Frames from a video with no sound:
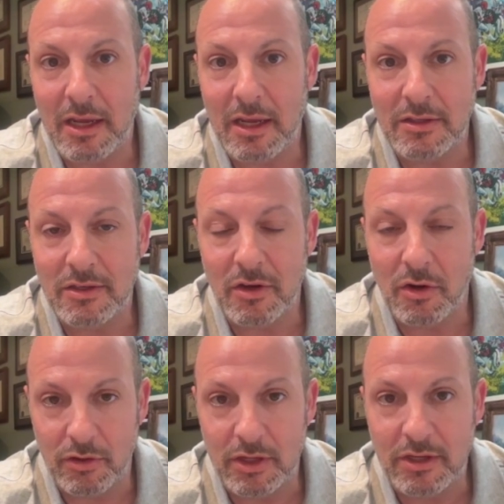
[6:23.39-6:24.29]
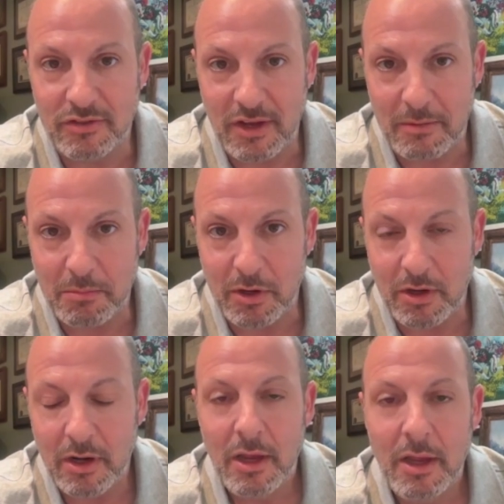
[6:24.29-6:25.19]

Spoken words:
in early December,